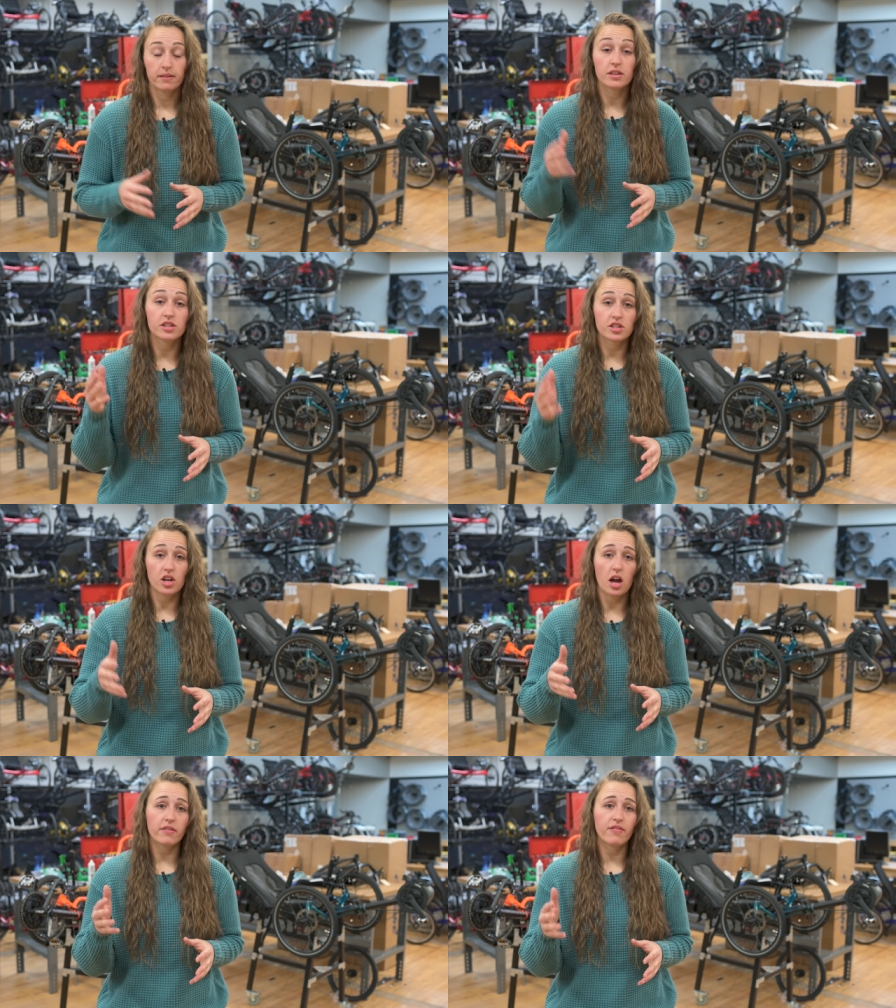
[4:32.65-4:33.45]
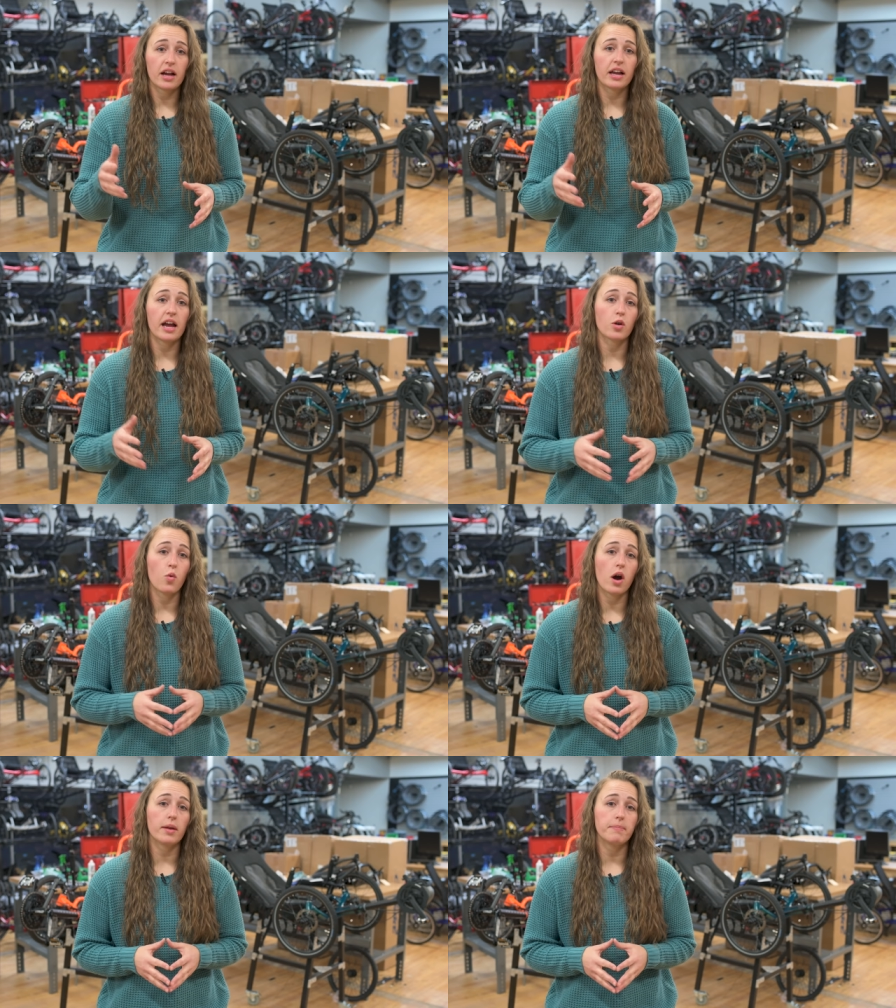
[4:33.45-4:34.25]
The stock Fat Cat
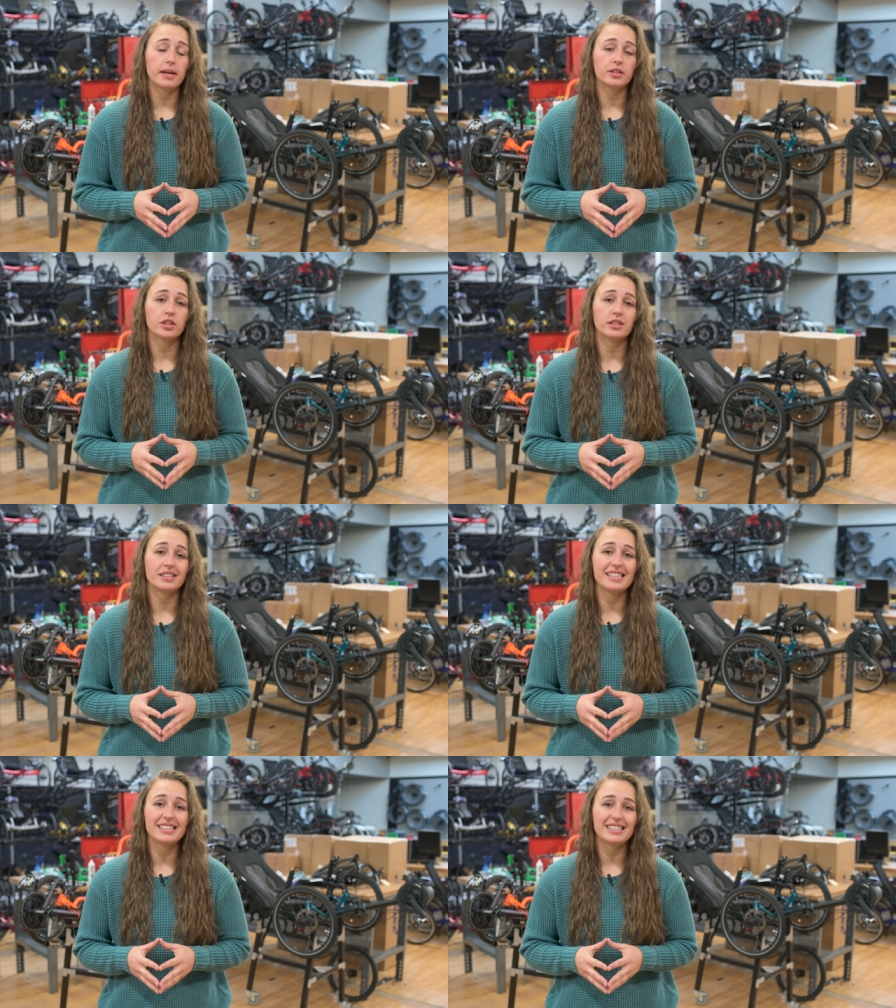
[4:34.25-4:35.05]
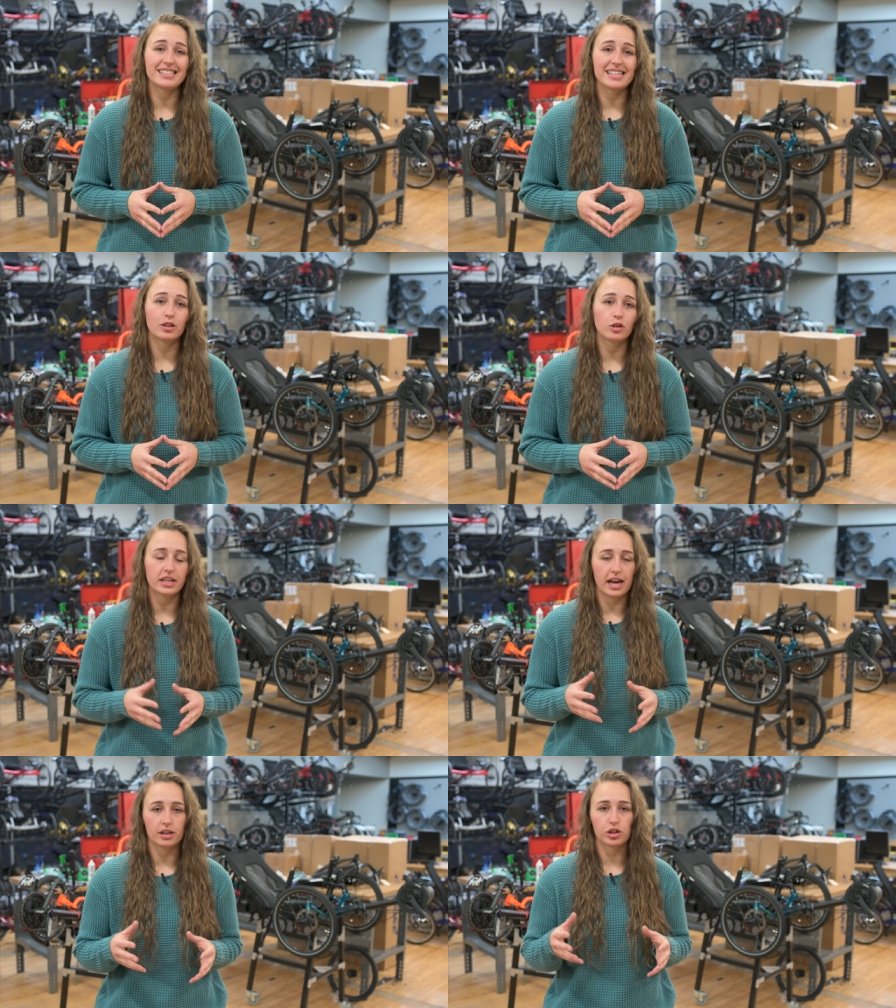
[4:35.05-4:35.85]
quad matches the standard
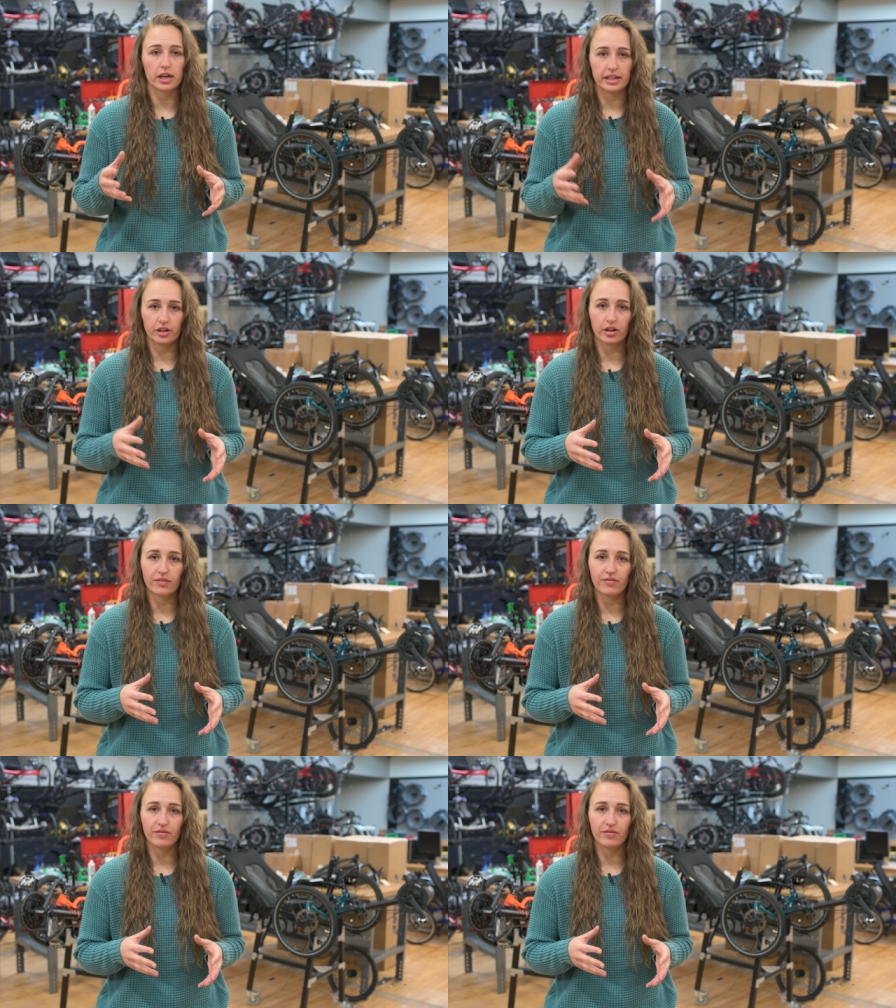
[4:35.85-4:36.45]
Catrike gearing